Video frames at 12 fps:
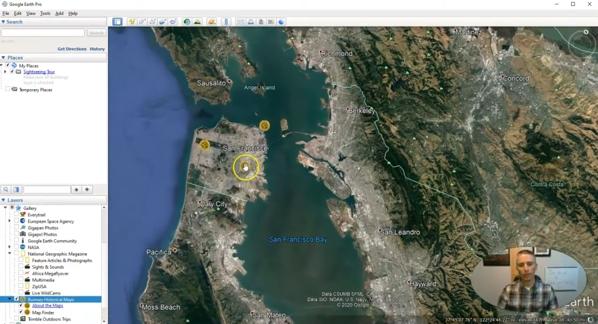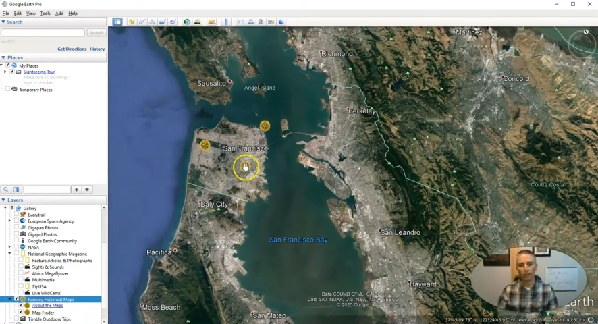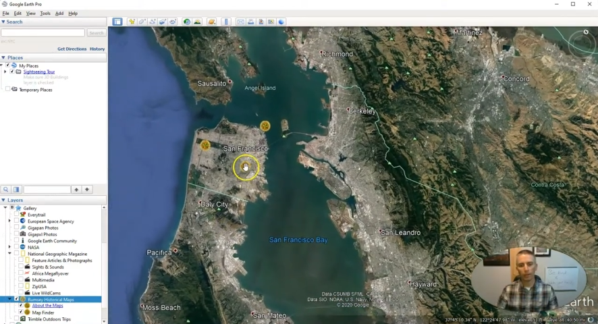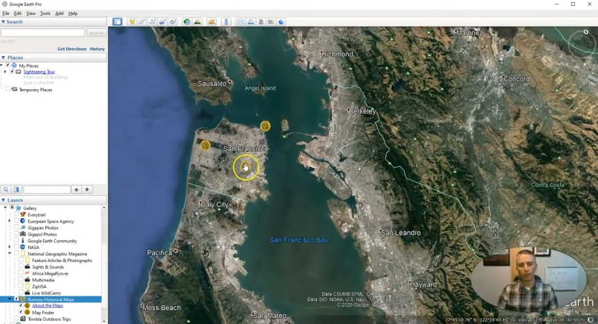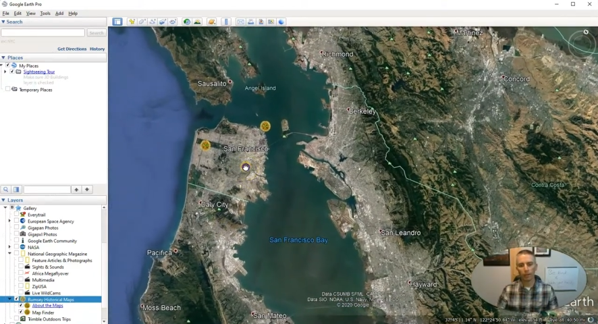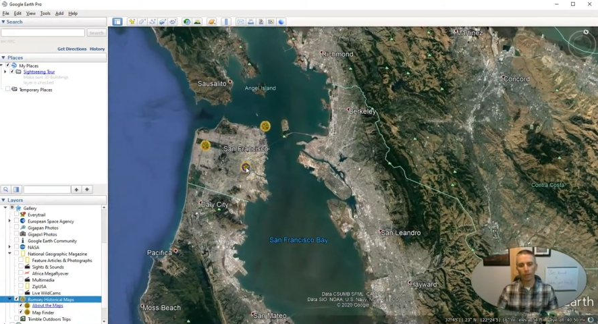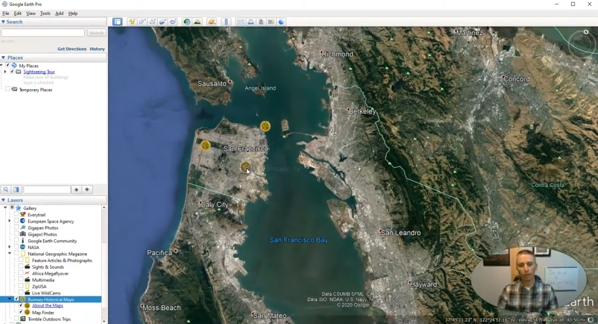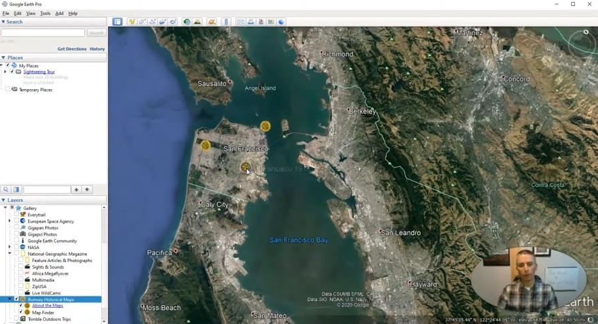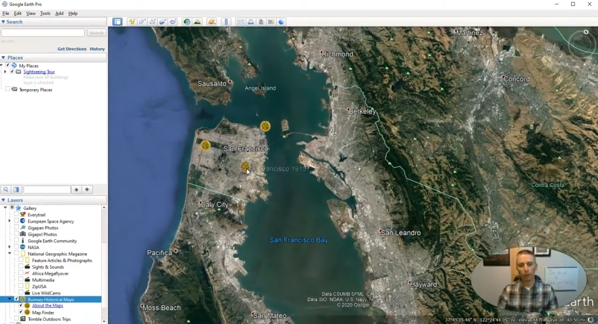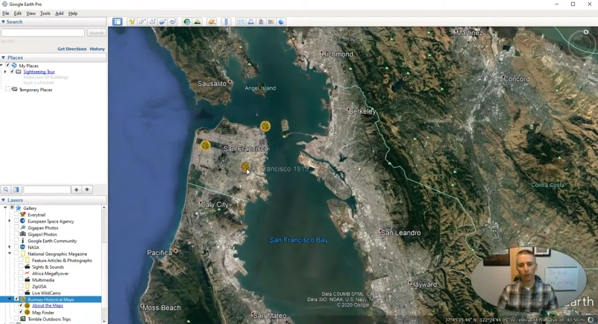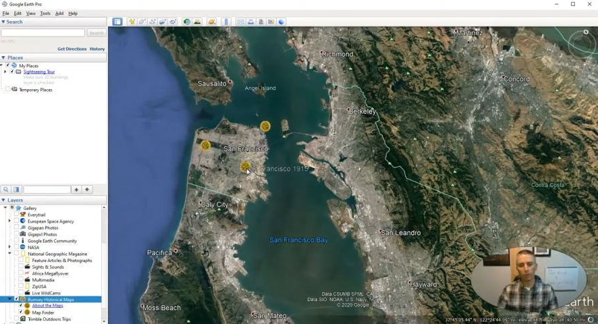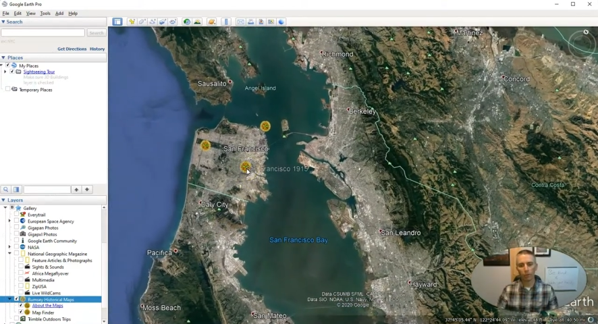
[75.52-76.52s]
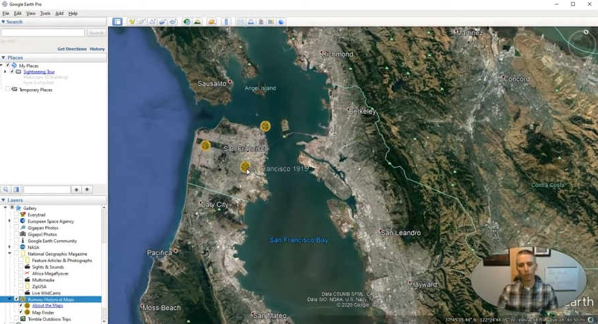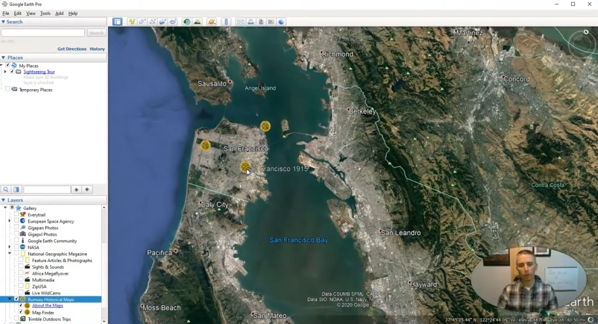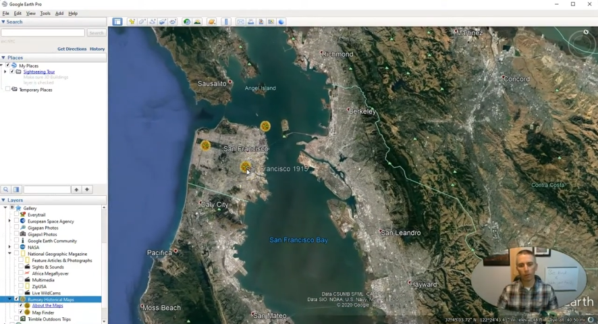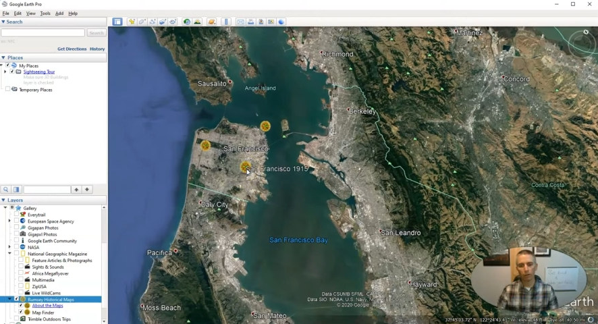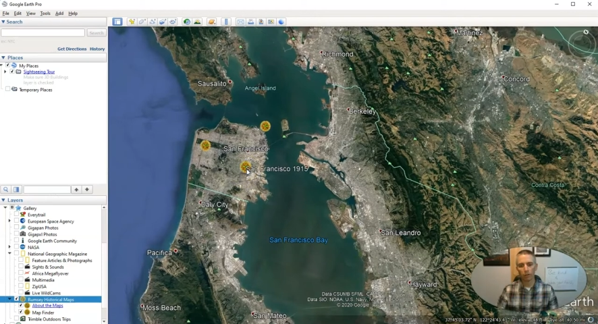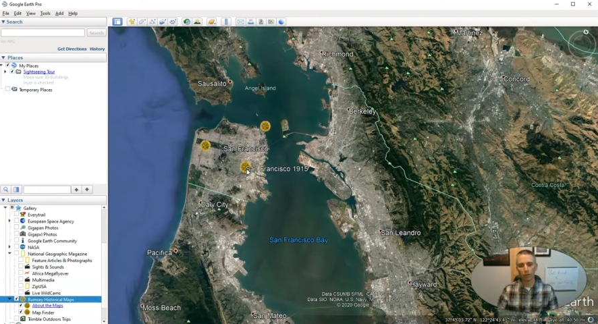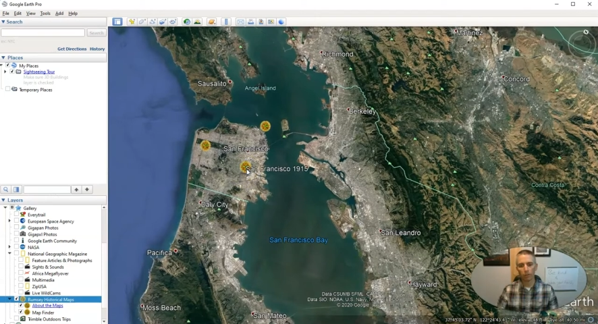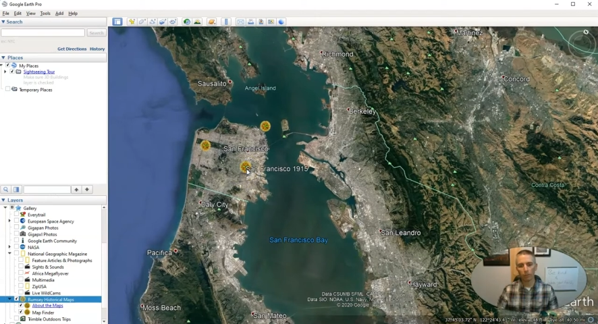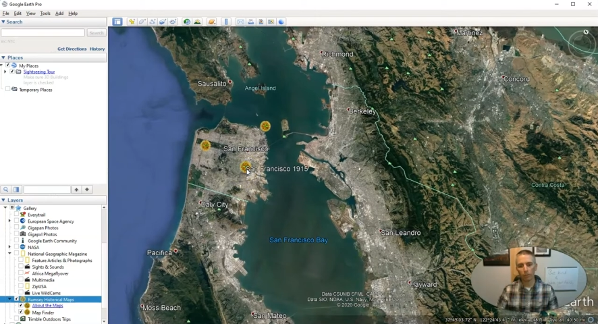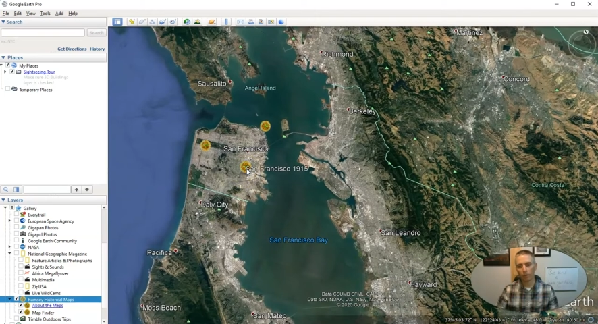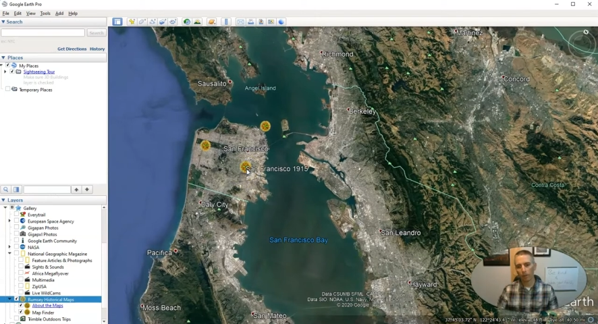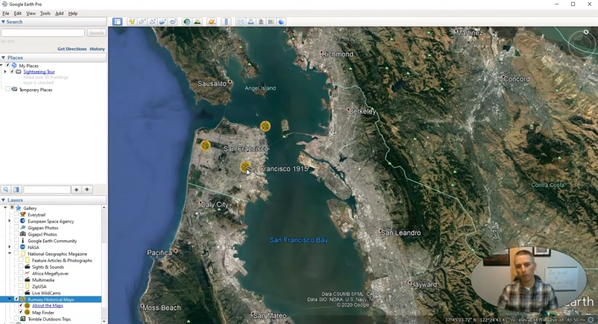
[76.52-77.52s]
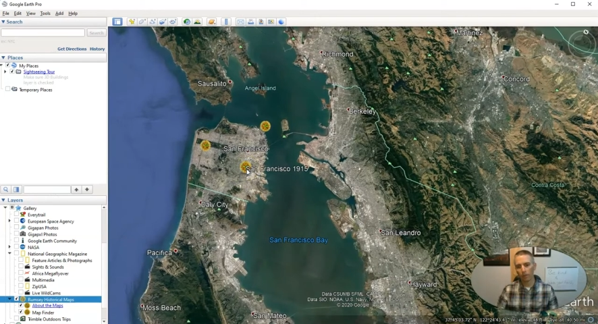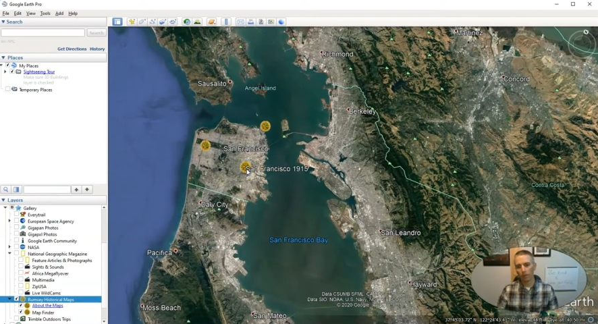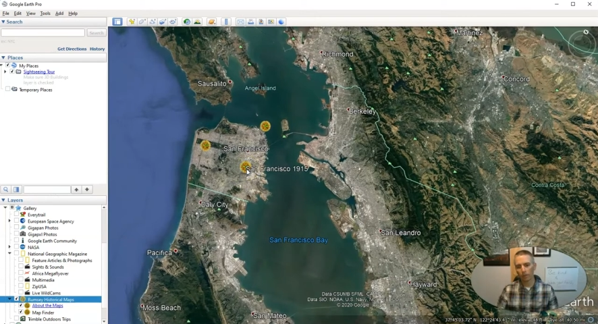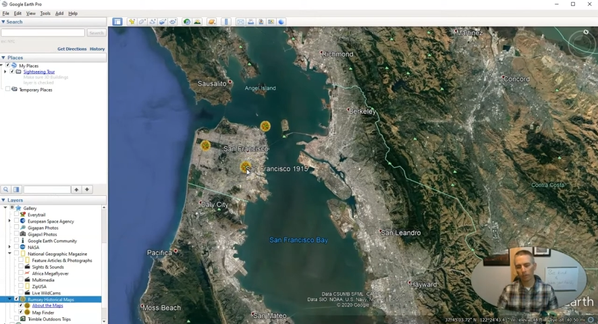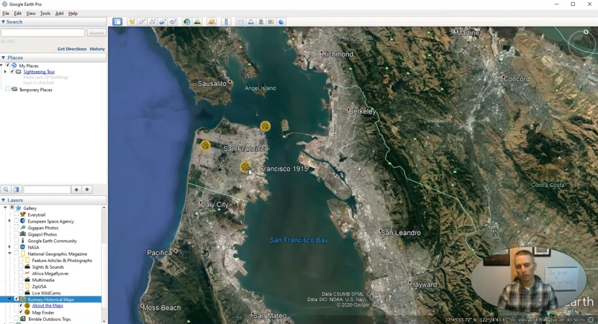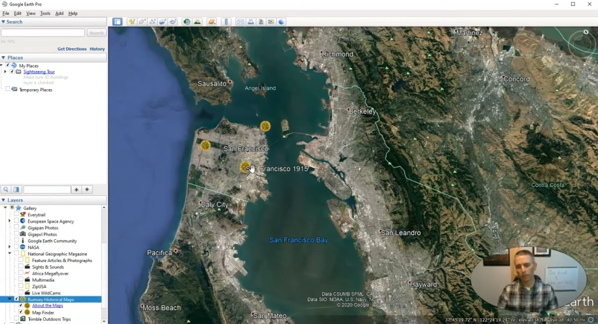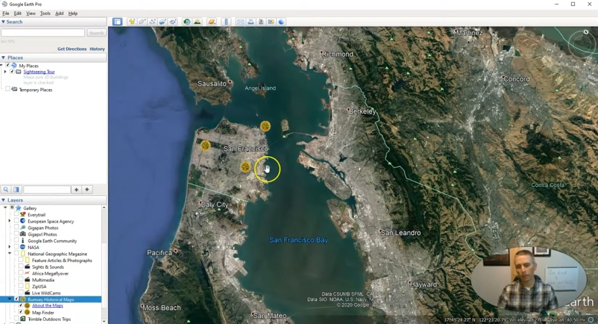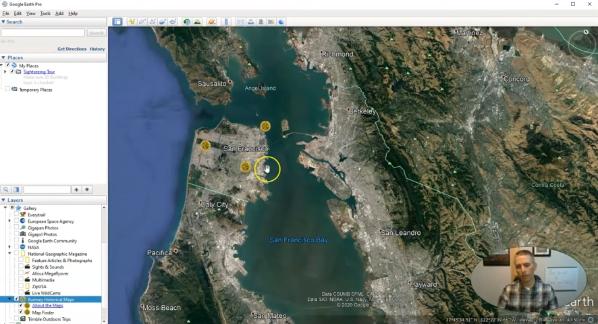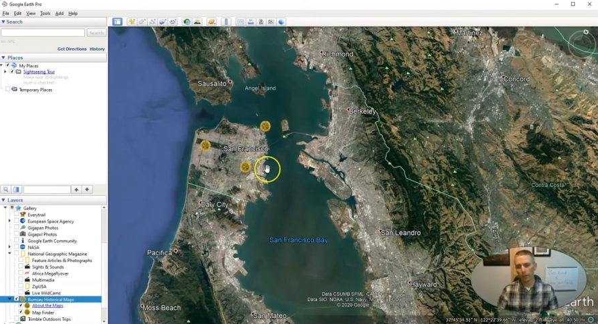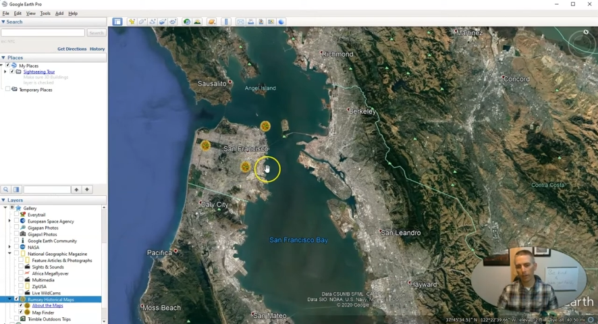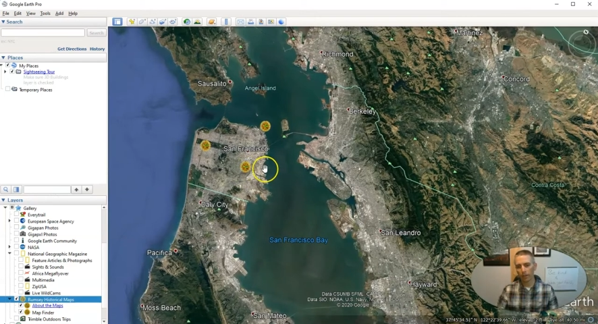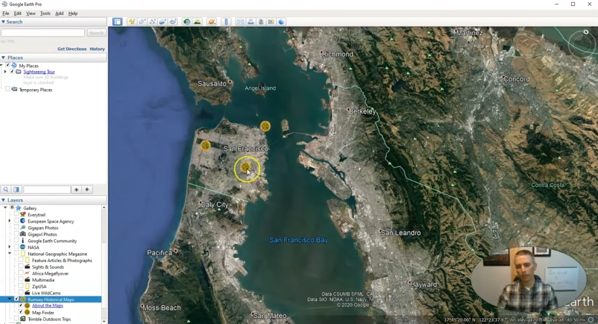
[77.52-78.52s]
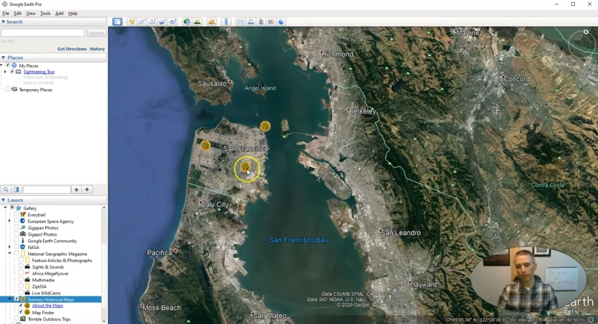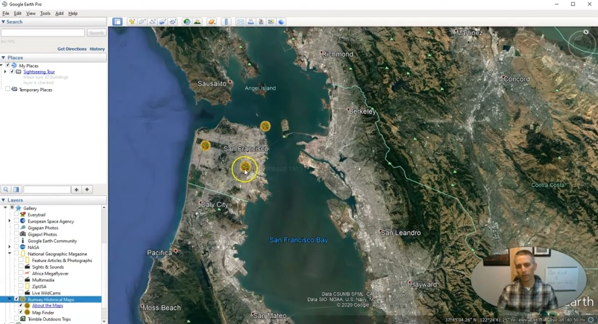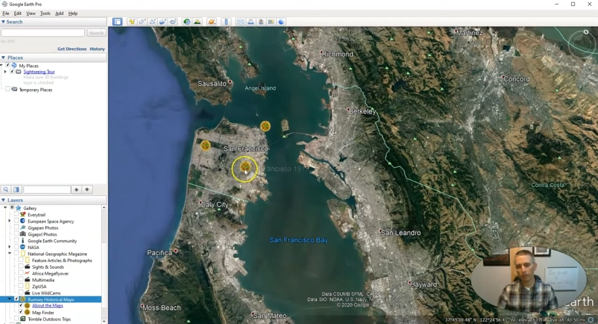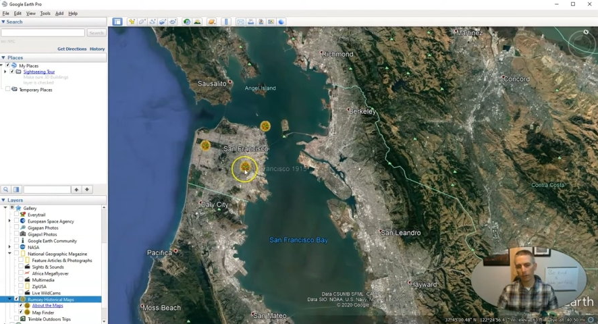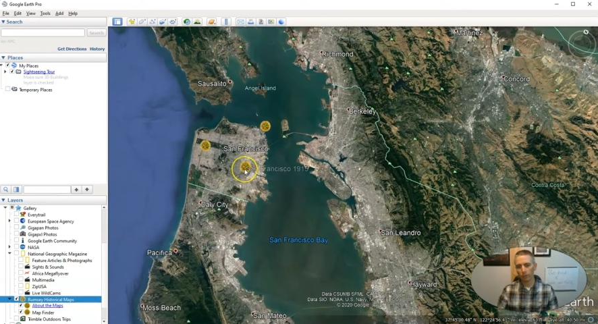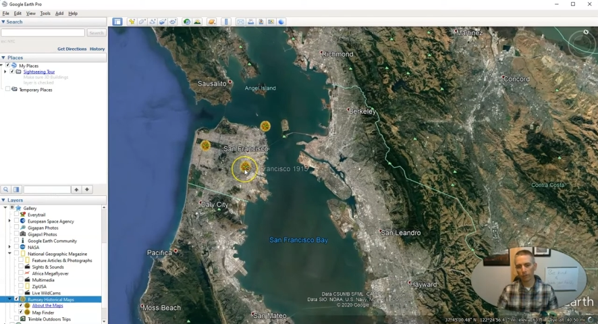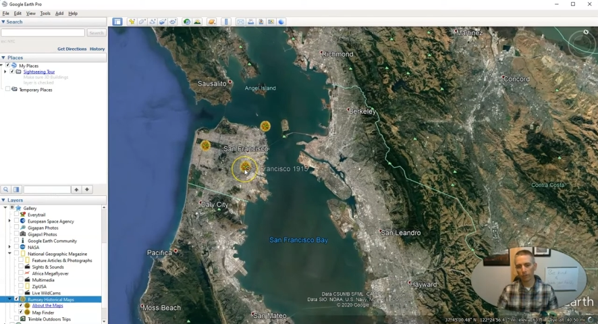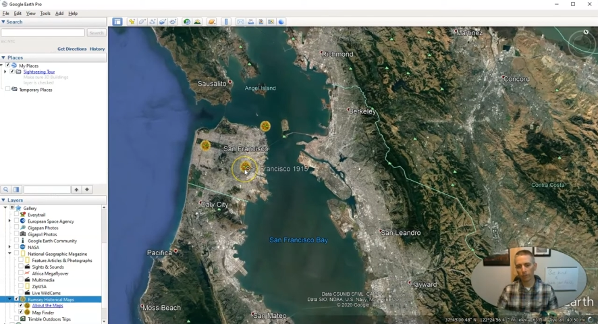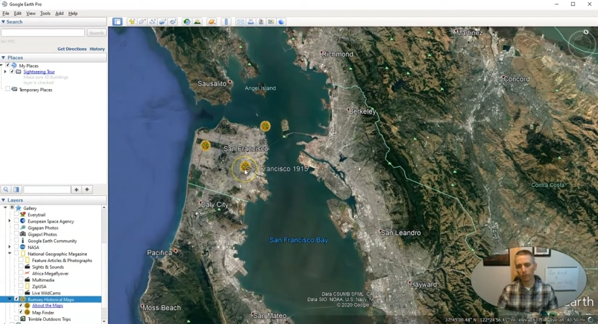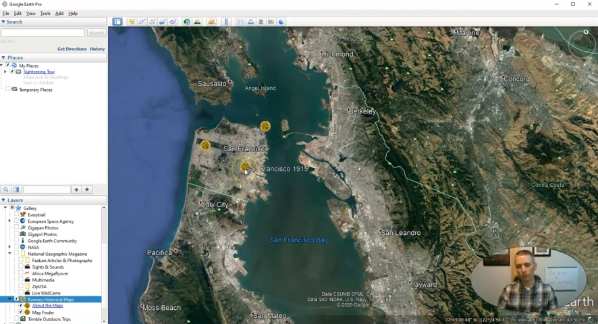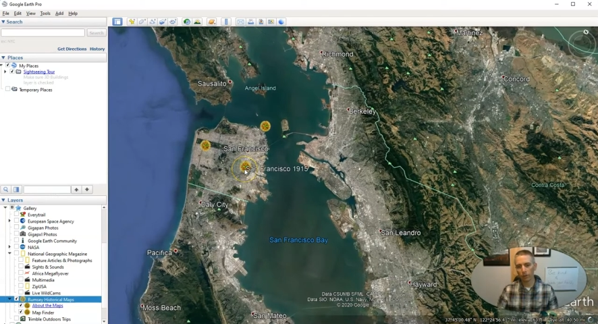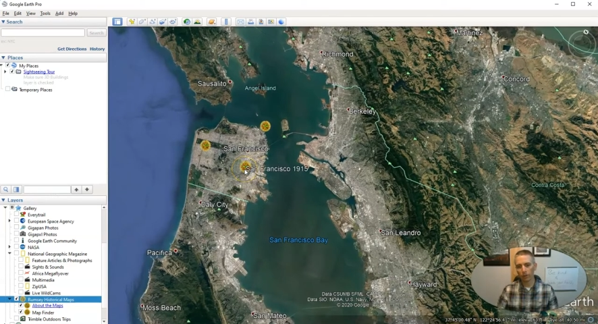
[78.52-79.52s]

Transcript: Nobody's mouth can be seen.